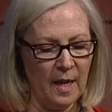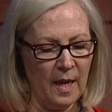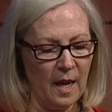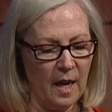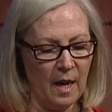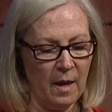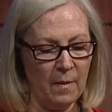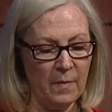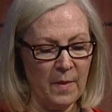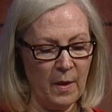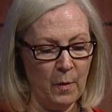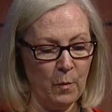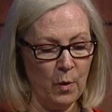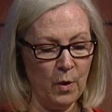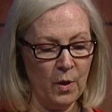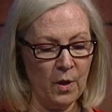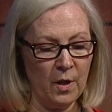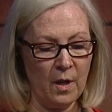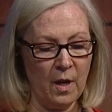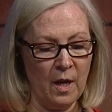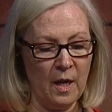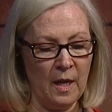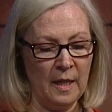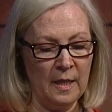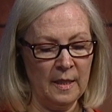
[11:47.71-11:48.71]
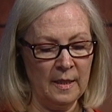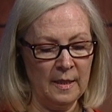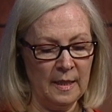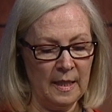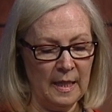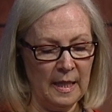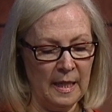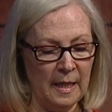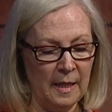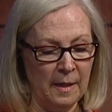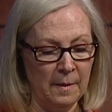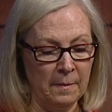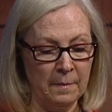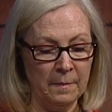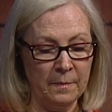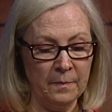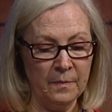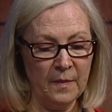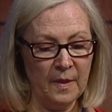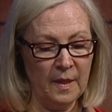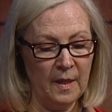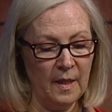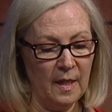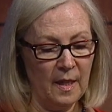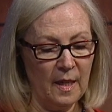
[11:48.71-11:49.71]
Um, they work on um,
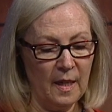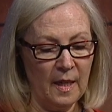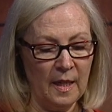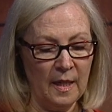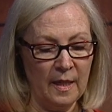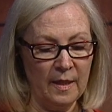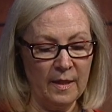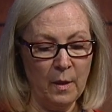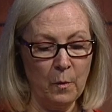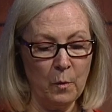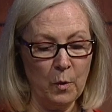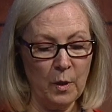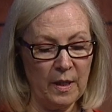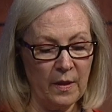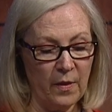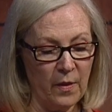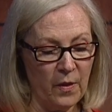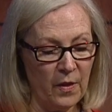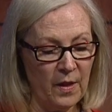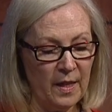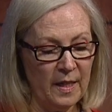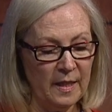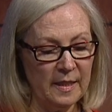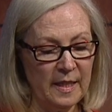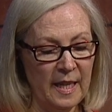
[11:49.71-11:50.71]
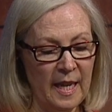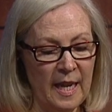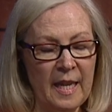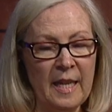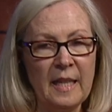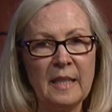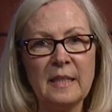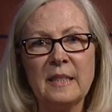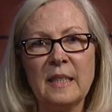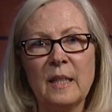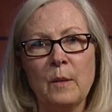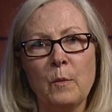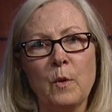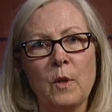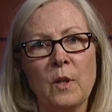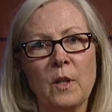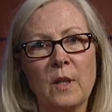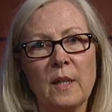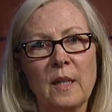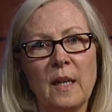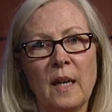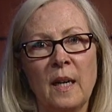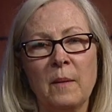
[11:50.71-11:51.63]
uh, they work in think tanks. They work.